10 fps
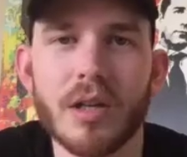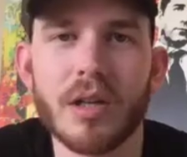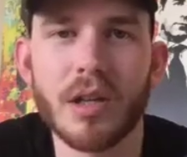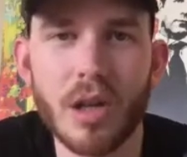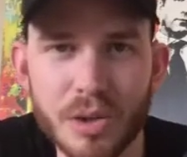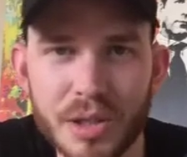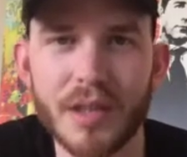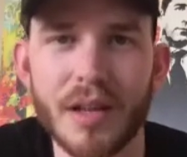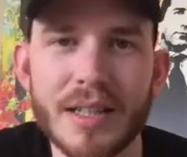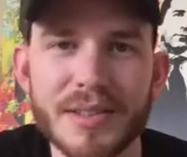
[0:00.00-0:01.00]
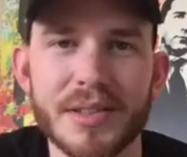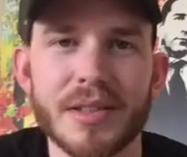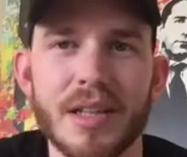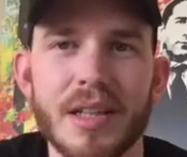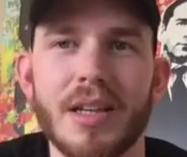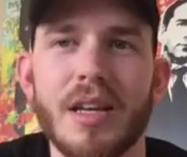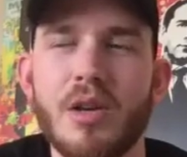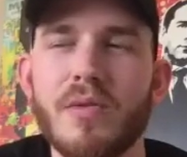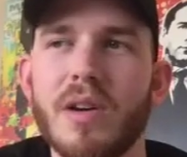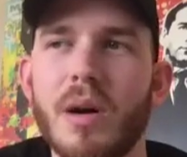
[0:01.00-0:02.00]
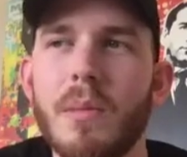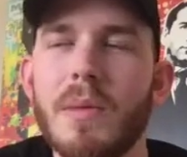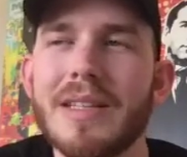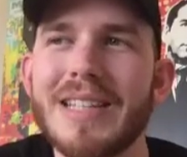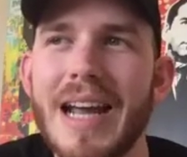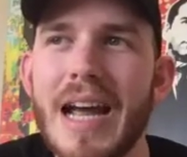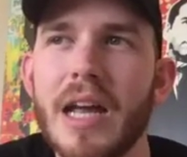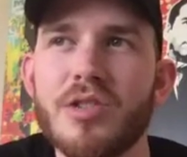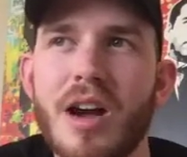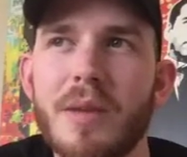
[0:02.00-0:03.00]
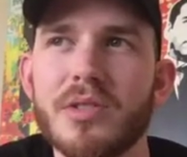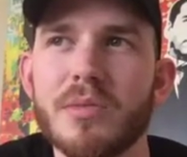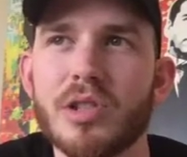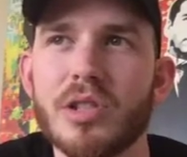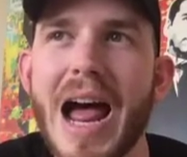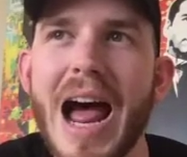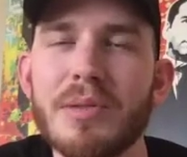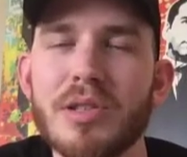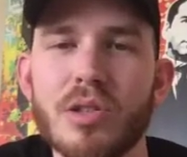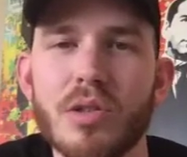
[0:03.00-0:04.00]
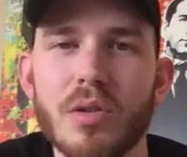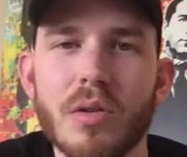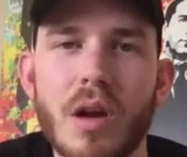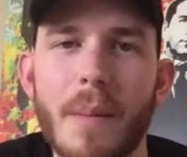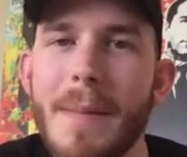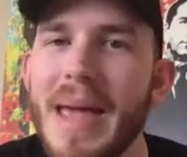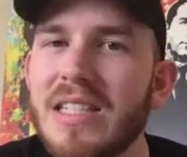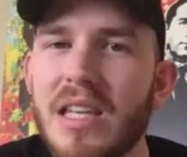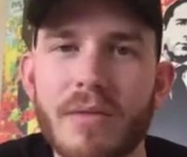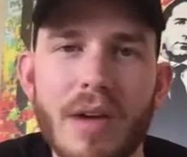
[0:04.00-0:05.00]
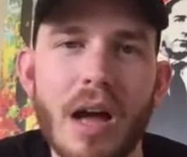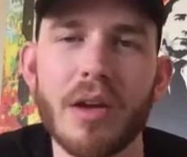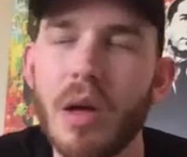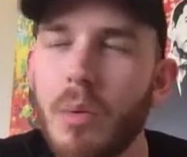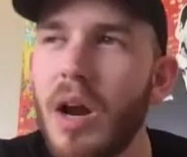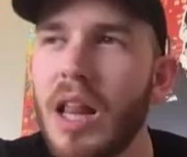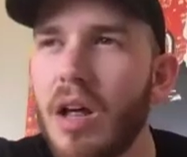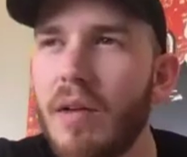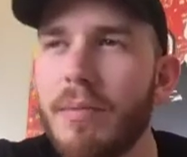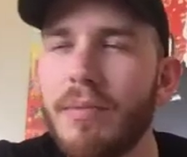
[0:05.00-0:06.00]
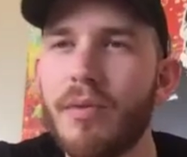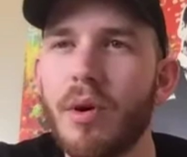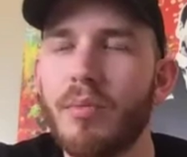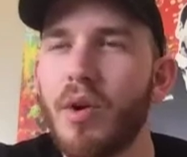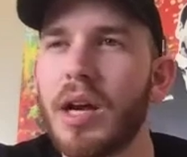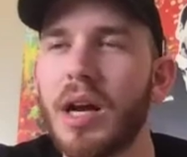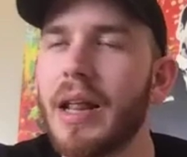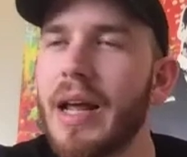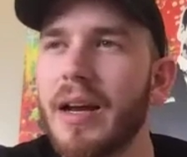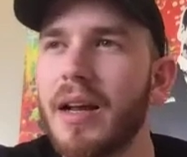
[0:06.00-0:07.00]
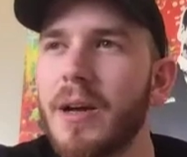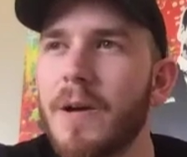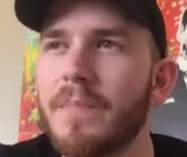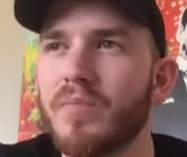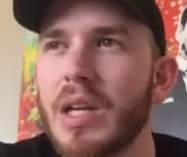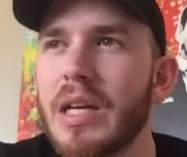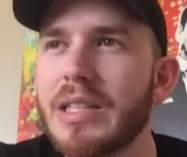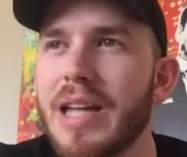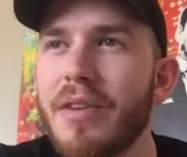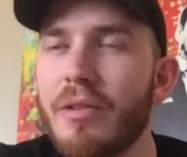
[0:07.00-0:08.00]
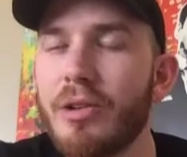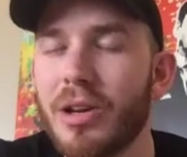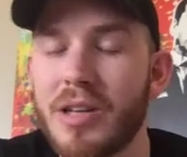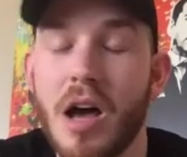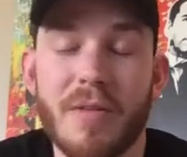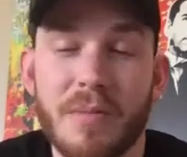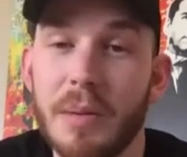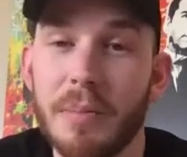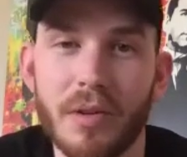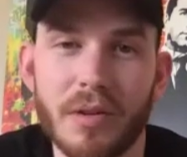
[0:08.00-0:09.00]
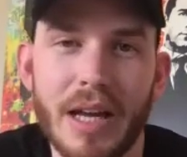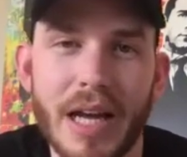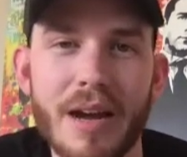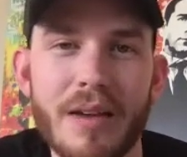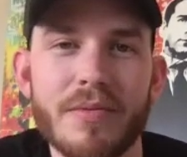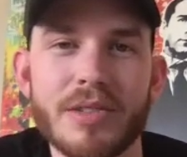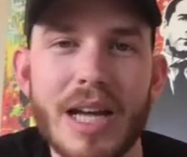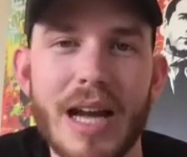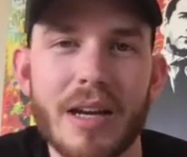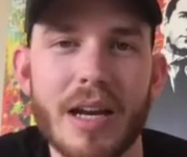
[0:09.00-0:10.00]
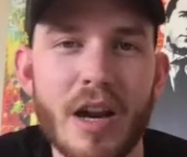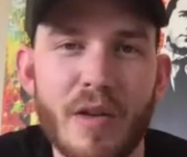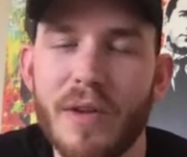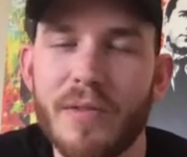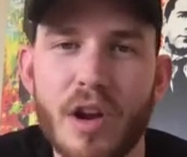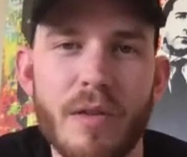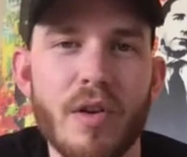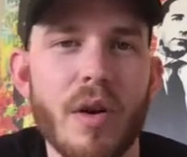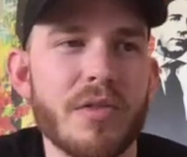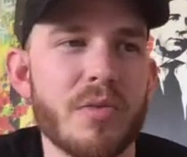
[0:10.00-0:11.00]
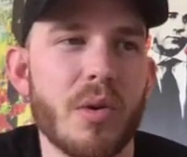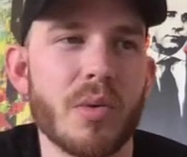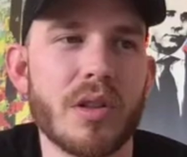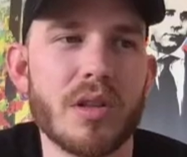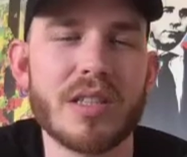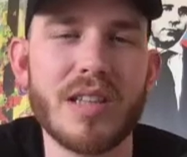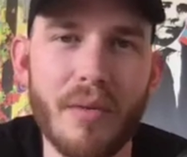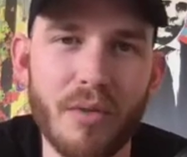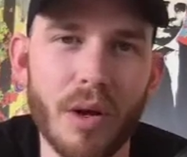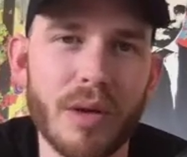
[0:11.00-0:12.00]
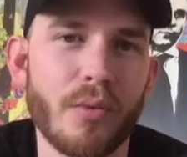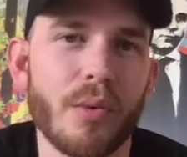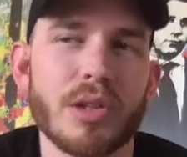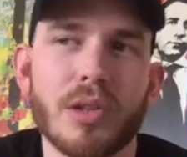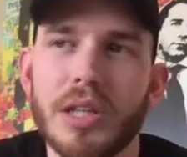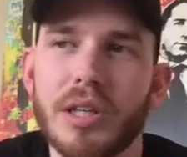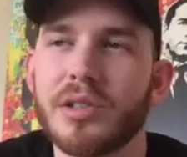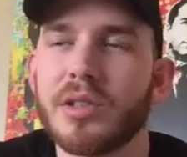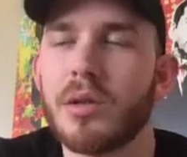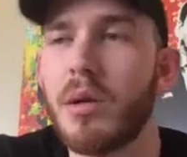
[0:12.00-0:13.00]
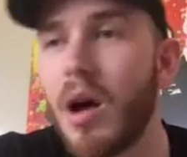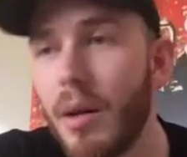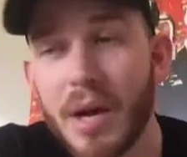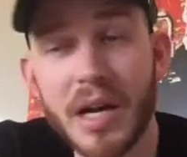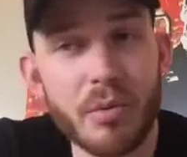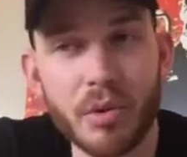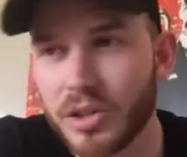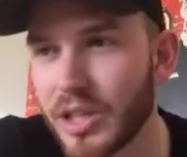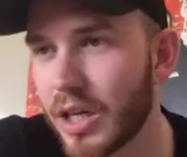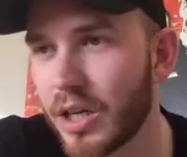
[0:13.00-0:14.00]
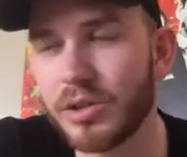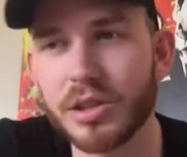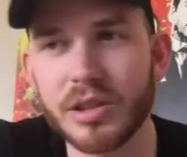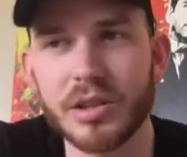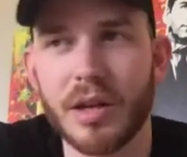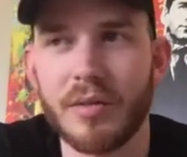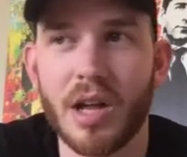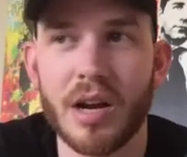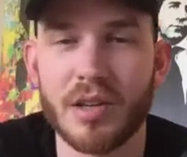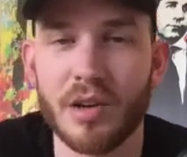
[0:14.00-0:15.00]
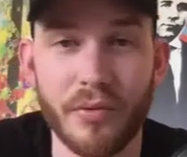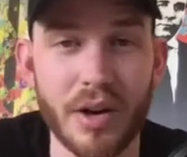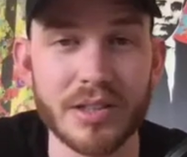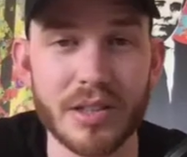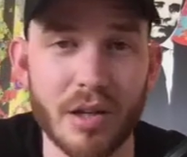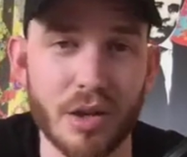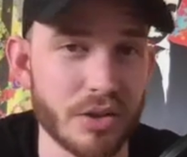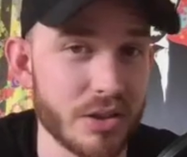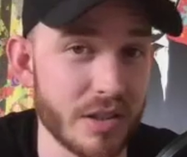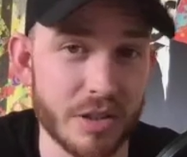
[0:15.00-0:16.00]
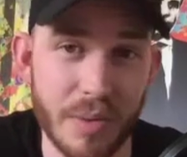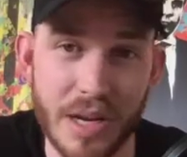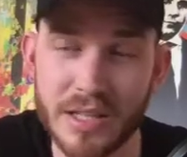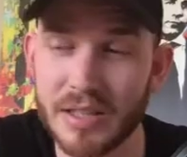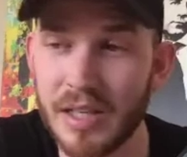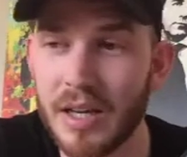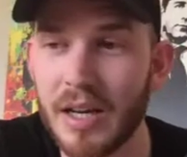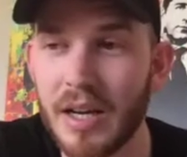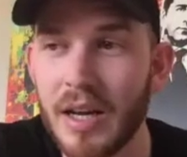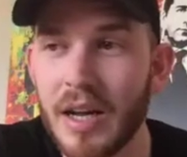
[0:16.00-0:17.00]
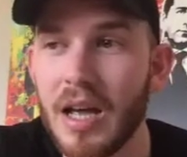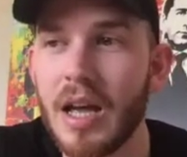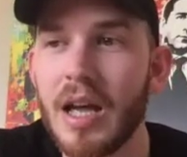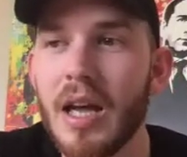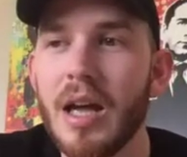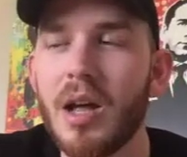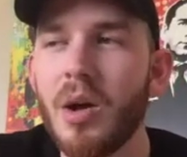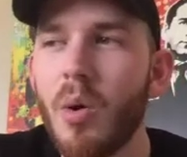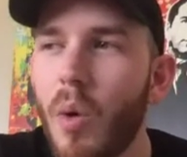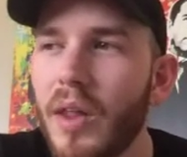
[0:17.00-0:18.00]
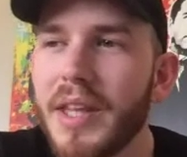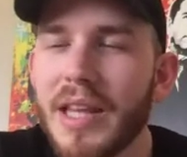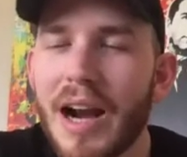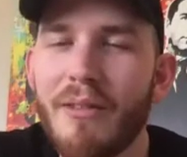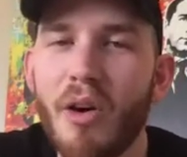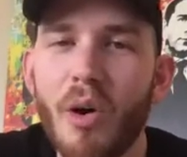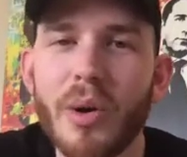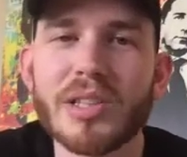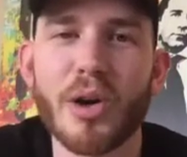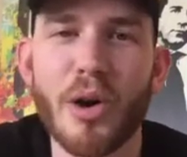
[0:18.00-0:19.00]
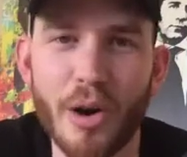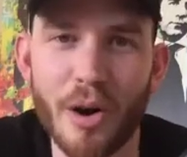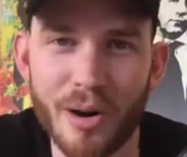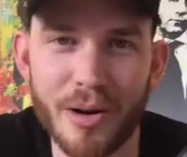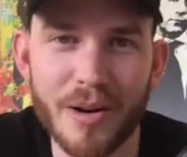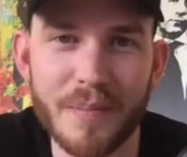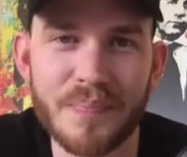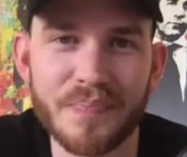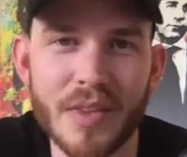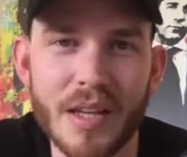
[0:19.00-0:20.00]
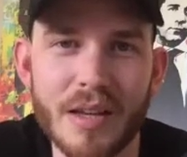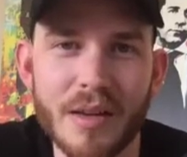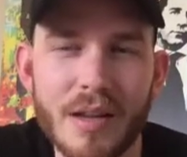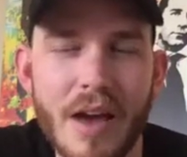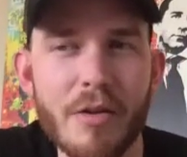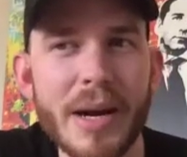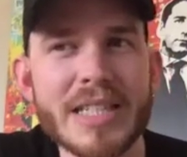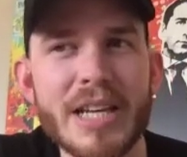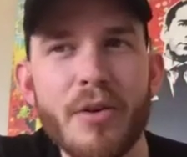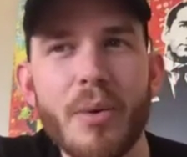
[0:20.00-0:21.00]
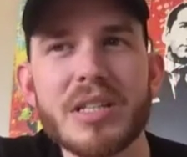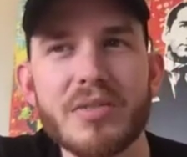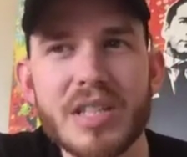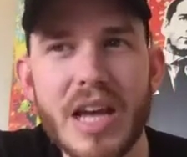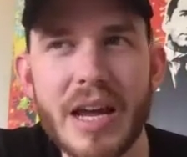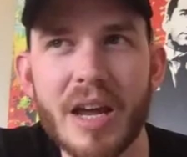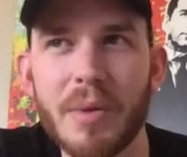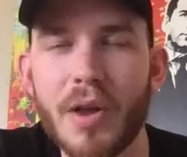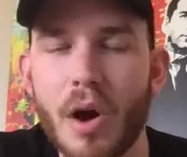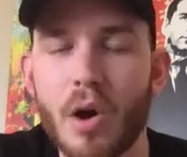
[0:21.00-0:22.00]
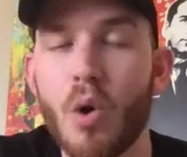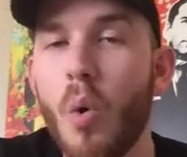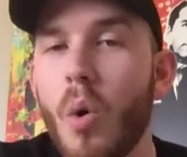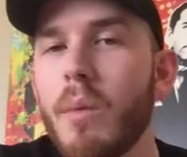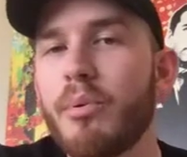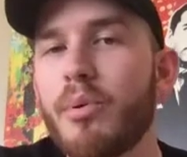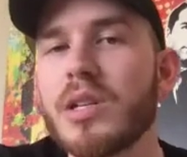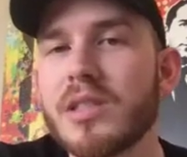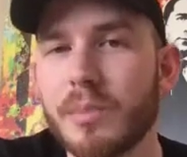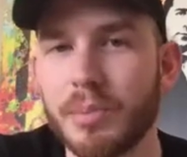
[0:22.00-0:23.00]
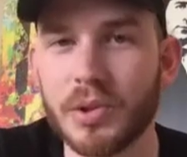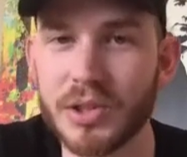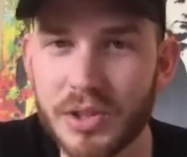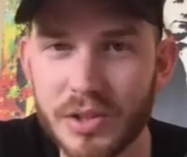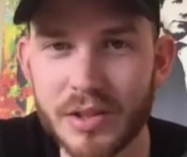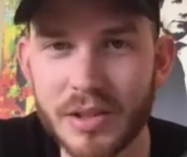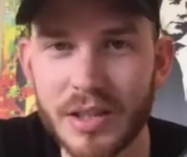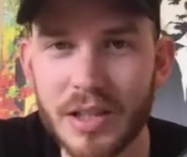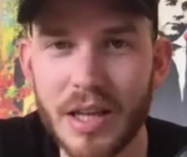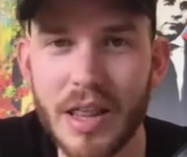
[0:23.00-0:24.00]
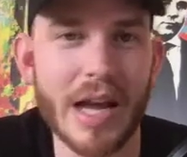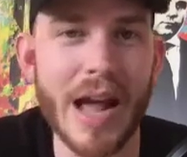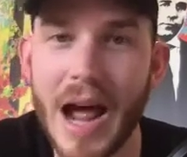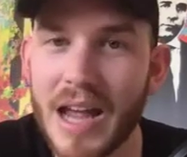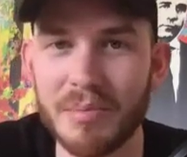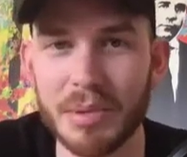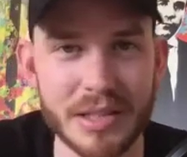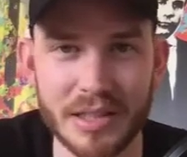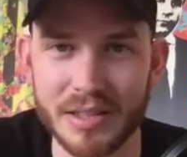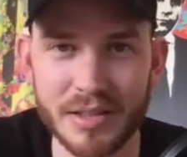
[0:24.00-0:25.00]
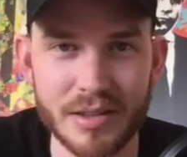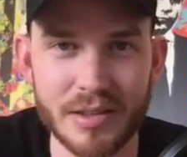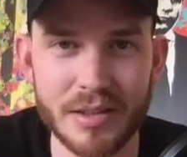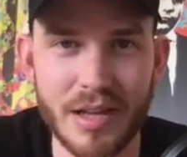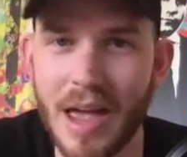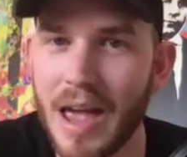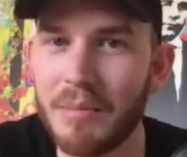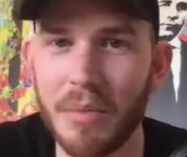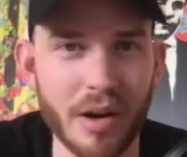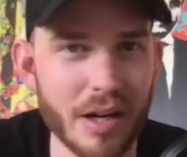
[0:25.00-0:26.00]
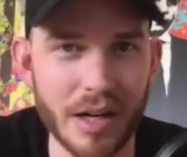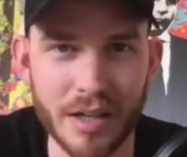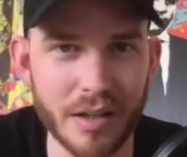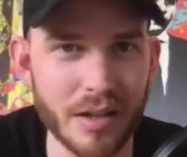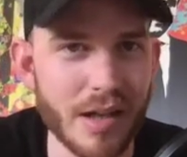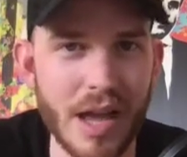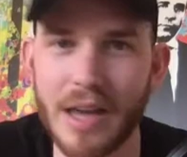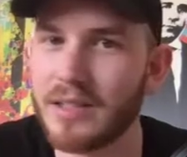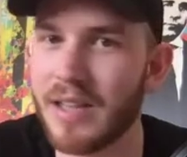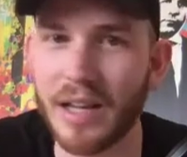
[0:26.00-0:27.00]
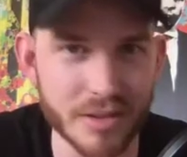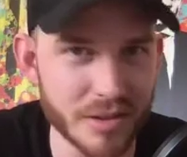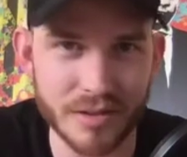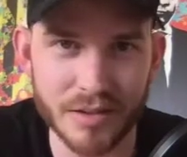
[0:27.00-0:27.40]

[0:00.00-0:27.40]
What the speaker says: coaching clients, you've come today and dropped some just absolute amazing value. And what I love before I get into that is I've interviewed a ton of people. Like, I've sat in interview after interview. I've spoke with several influential leaders, many real estate coaches. I have a lot of dear friends that are coaches in the space. One thing that I've always heard, everybody has different ways of saying it, but there are core principles that guide business and marketing and sales.